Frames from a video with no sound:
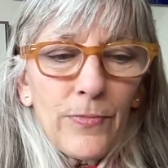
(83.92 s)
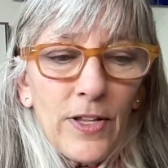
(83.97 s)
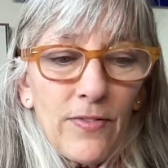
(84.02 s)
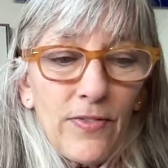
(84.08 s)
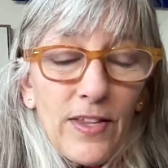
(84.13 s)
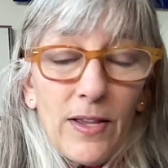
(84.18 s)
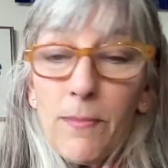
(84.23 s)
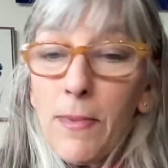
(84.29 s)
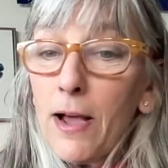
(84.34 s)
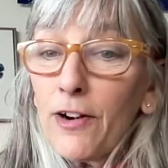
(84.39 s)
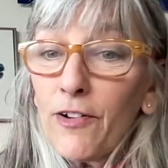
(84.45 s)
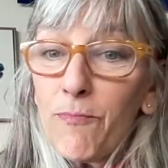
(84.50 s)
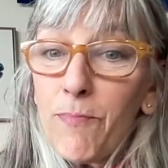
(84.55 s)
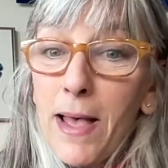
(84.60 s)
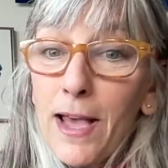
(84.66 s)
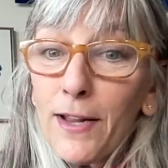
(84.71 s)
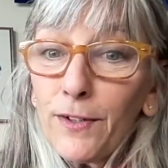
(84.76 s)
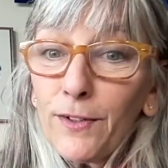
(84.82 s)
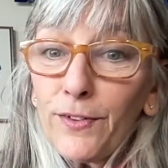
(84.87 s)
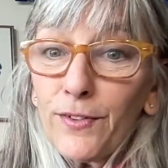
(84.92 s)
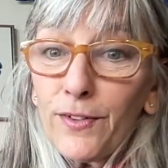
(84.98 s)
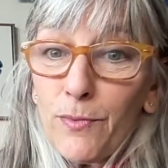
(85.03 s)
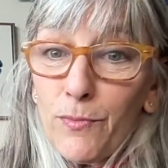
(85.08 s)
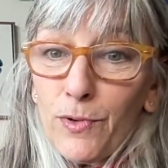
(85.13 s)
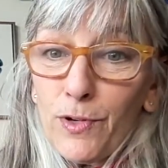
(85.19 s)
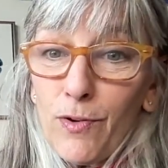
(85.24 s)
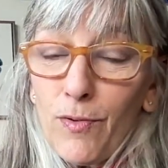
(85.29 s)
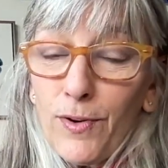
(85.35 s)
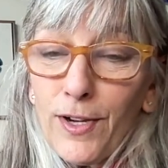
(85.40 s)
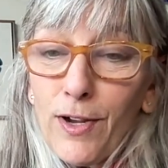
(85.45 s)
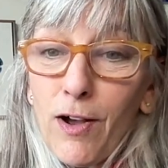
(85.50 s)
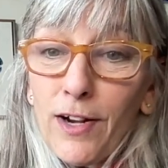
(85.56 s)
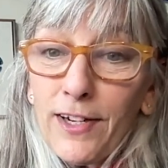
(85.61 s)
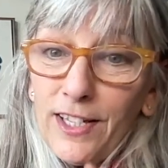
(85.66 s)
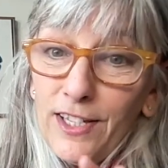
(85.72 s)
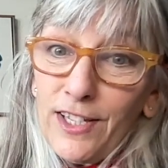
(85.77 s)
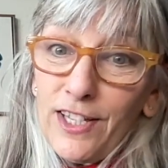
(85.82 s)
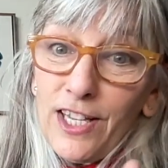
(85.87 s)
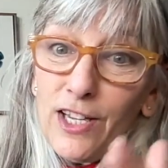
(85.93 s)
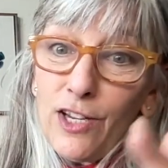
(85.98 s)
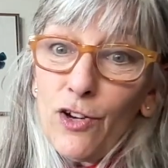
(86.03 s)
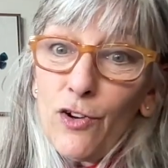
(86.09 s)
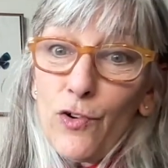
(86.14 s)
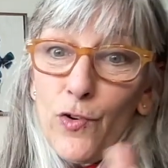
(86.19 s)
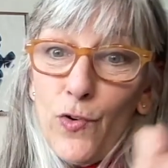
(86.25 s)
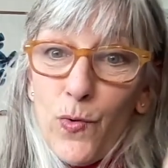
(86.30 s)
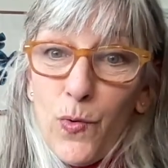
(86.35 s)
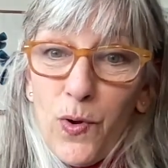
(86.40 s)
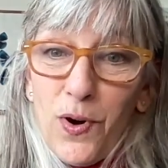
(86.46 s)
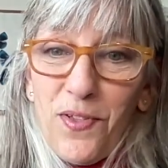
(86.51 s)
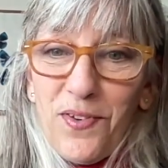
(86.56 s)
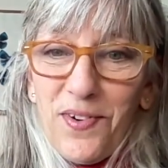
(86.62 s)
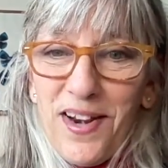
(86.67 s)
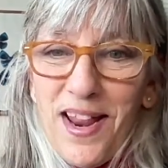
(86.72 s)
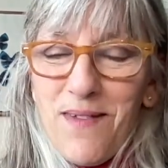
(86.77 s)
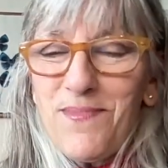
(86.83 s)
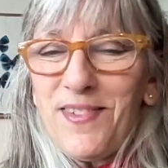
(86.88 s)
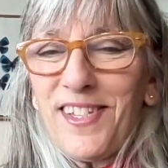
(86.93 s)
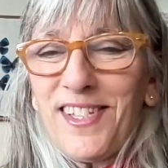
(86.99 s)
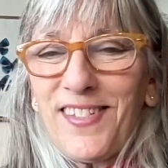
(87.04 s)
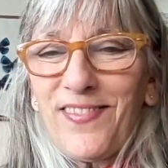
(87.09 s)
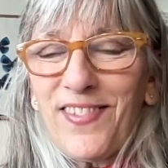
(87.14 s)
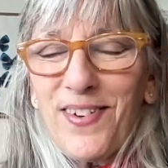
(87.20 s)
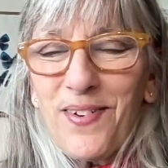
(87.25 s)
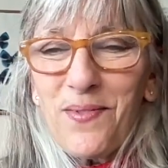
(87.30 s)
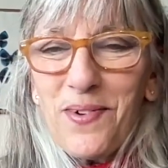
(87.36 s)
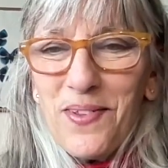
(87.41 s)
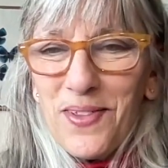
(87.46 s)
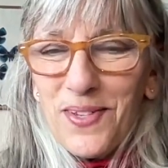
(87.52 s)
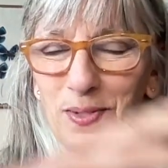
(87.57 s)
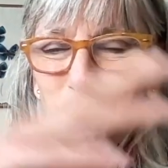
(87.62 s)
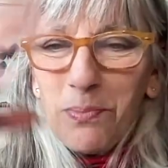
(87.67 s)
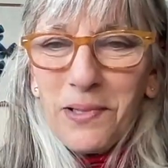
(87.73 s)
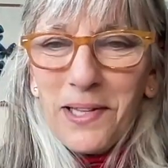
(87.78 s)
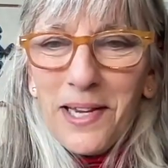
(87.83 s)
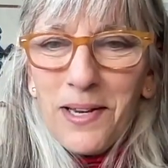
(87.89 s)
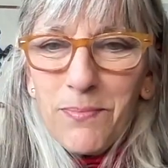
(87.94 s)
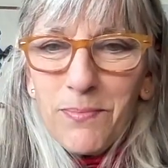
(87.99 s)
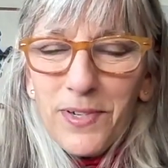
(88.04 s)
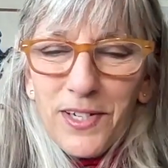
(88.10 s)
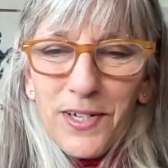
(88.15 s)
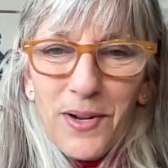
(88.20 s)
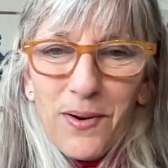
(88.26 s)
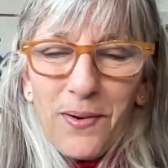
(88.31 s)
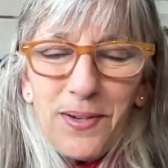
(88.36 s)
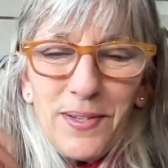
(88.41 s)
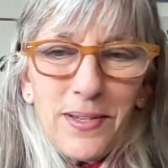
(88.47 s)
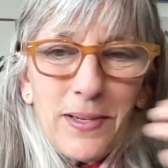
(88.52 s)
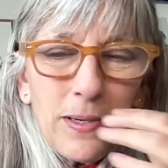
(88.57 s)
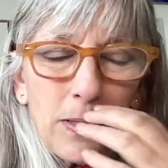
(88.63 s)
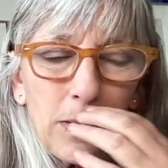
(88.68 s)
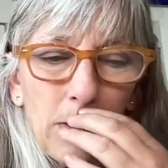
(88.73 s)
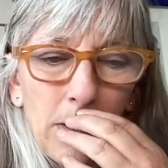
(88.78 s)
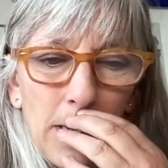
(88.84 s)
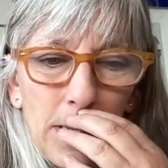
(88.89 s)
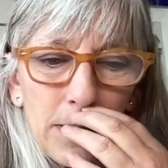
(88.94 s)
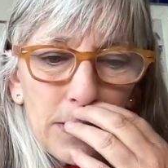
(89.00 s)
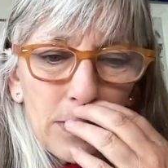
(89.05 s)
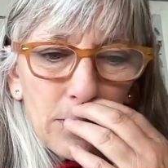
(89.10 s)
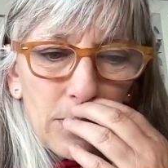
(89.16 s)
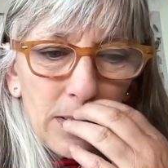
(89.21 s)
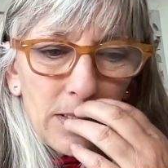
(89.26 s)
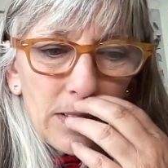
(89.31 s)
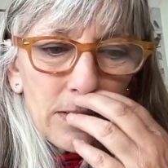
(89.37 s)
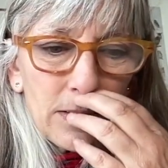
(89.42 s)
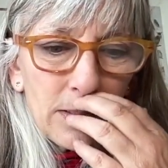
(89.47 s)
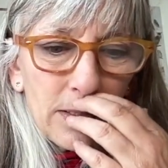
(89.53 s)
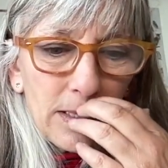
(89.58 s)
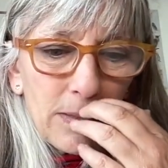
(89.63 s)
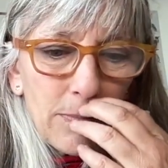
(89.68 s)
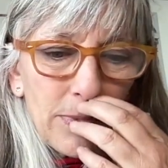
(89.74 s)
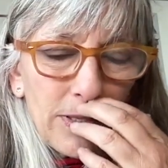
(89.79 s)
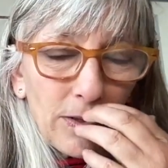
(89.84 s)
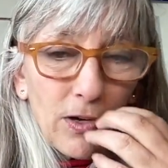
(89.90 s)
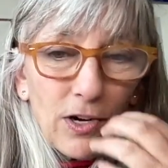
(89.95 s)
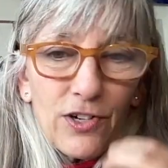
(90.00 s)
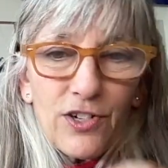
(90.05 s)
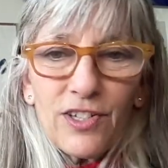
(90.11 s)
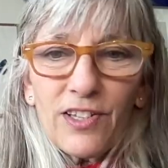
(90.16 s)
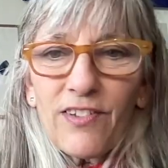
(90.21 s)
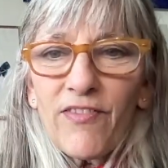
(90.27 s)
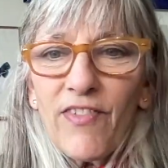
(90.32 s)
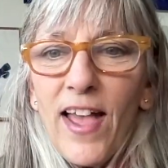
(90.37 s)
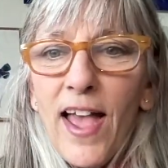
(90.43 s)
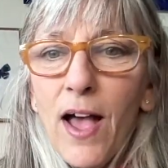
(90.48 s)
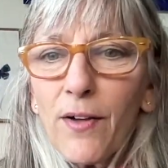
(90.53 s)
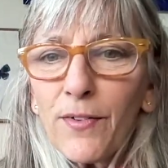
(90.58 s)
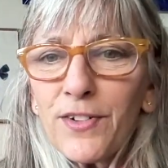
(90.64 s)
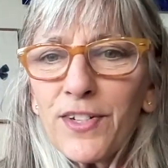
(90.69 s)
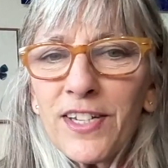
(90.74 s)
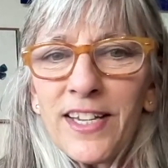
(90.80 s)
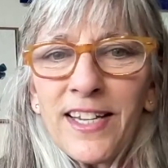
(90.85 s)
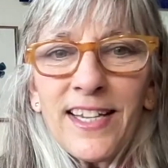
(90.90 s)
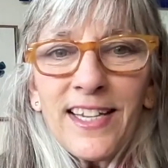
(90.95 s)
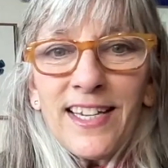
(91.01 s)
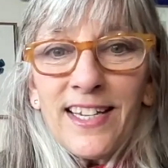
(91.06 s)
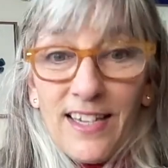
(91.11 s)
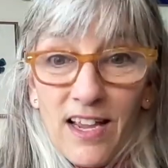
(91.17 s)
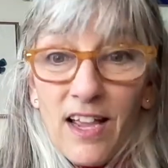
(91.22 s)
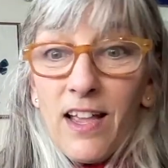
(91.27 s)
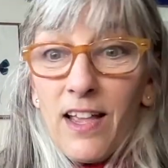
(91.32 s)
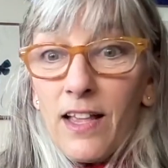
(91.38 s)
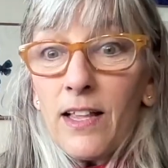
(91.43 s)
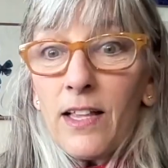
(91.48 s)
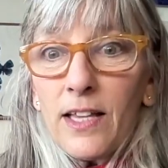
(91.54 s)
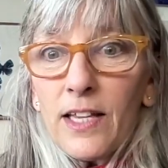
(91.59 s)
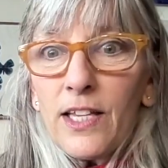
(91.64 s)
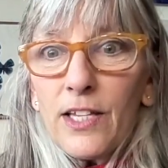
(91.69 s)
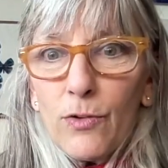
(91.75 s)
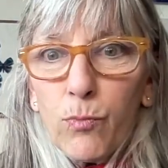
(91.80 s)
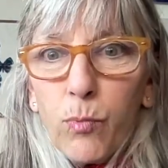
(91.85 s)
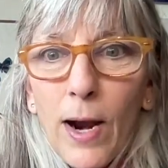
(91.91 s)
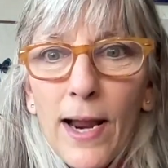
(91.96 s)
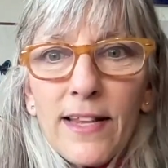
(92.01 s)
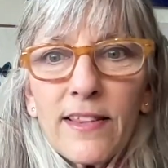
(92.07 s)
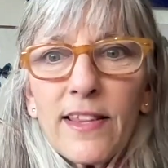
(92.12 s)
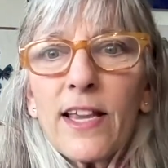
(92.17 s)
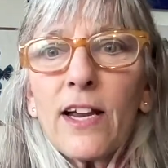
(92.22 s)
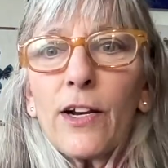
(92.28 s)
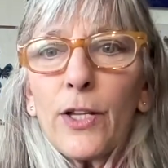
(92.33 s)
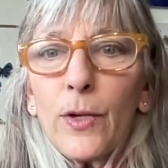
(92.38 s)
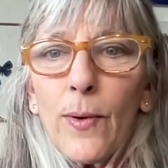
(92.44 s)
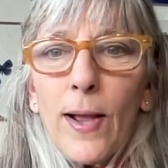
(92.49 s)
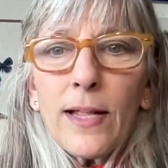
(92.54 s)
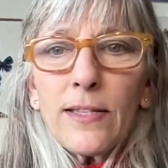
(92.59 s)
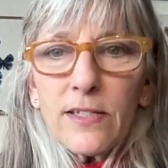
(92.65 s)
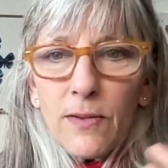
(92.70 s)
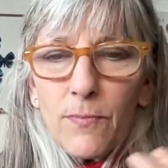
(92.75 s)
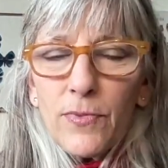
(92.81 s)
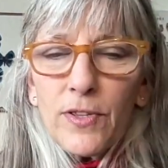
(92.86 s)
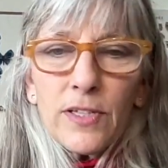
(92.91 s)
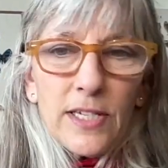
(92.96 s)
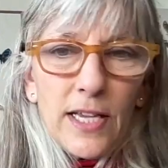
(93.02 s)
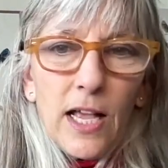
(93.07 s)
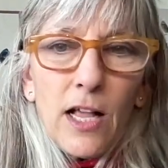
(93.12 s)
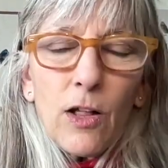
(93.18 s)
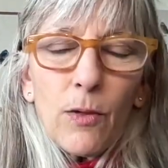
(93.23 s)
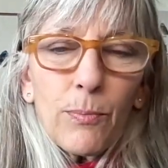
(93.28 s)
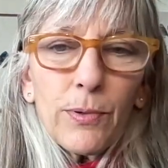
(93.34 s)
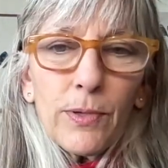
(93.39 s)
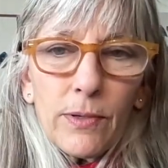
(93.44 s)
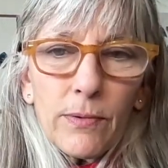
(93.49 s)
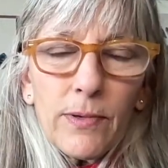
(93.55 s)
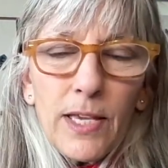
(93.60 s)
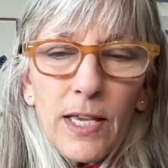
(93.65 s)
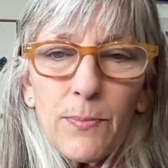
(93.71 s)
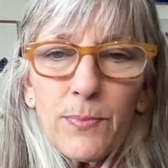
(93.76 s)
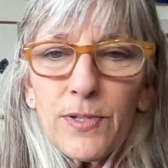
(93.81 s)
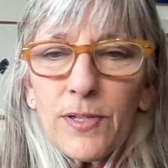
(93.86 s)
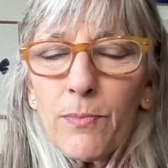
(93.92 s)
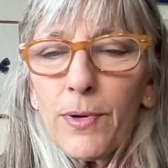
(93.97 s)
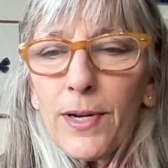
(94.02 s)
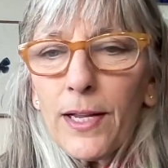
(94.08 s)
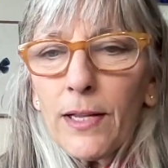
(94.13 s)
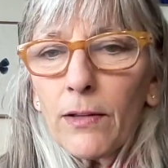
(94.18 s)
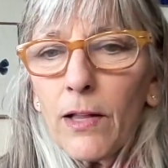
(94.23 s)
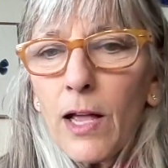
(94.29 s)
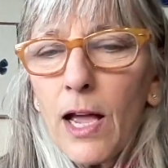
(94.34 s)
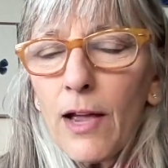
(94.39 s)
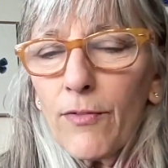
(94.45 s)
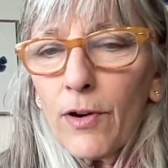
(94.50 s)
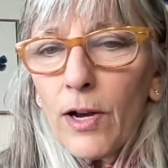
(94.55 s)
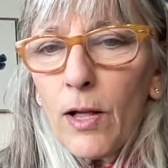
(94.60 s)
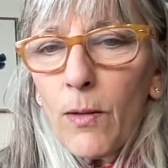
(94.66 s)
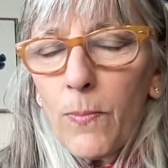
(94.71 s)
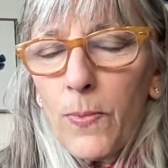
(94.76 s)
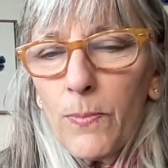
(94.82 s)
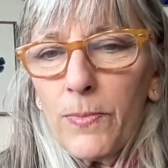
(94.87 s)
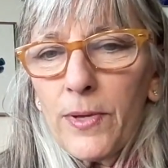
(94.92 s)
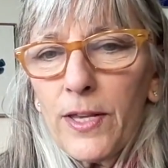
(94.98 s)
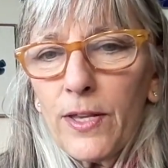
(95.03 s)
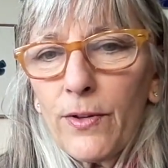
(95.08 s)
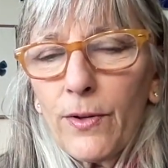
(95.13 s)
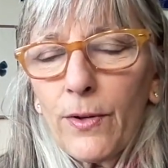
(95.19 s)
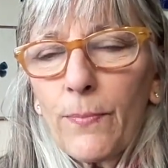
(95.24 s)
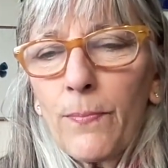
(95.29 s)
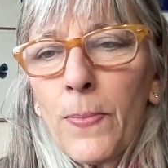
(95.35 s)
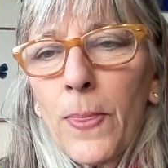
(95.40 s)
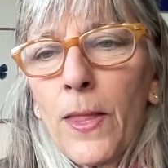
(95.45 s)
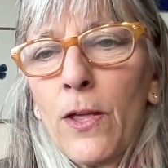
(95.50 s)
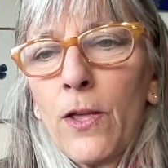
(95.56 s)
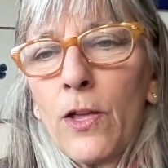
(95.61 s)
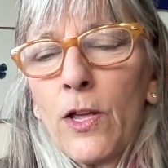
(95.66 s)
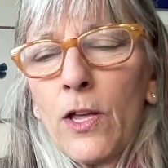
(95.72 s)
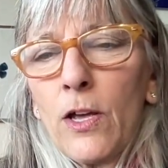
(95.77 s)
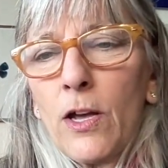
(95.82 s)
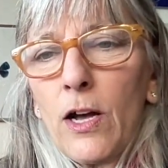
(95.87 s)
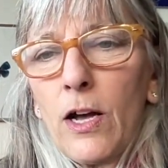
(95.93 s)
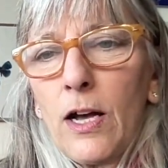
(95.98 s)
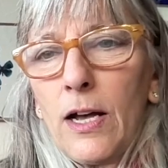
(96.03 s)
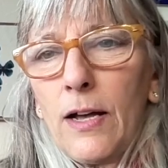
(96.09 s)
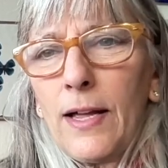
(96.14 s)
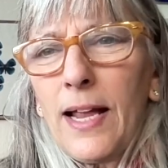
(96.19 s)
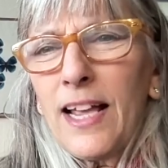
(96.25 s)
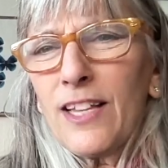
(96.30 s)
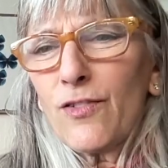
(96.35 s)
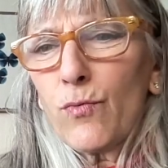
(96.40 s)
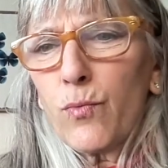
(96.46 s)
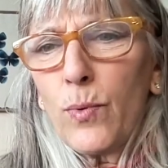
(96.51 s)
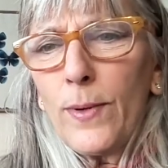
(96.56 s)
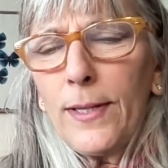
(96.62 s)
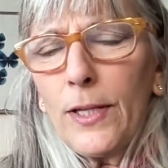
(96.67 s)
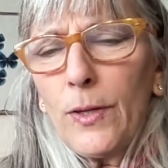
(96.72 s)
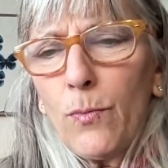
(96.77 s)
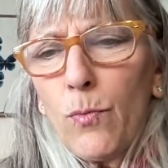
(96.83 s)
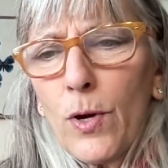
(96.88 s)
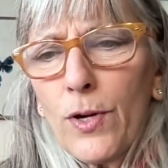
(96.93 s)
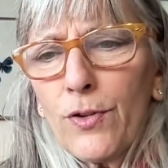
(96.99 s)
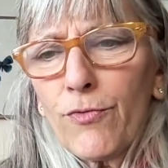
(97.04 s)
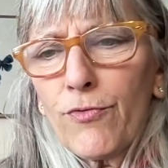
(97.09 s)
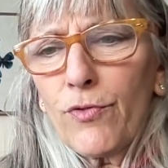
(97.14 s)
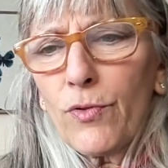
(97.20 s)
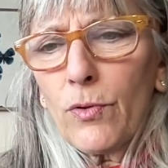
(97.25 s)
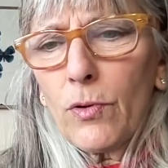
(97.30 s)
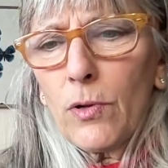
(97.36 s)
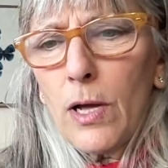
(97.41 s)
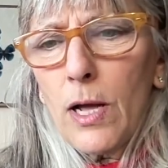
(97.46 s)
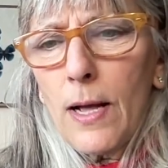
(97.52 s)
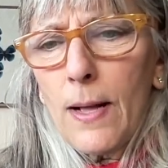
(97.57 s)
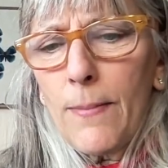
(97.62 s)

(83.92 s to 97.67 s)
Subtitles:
the amount of battles that were going on in the northern hemisphere, where this plant, can be largely found, right there you had something to help keep somebody alive or help them heal. It has really wonderful.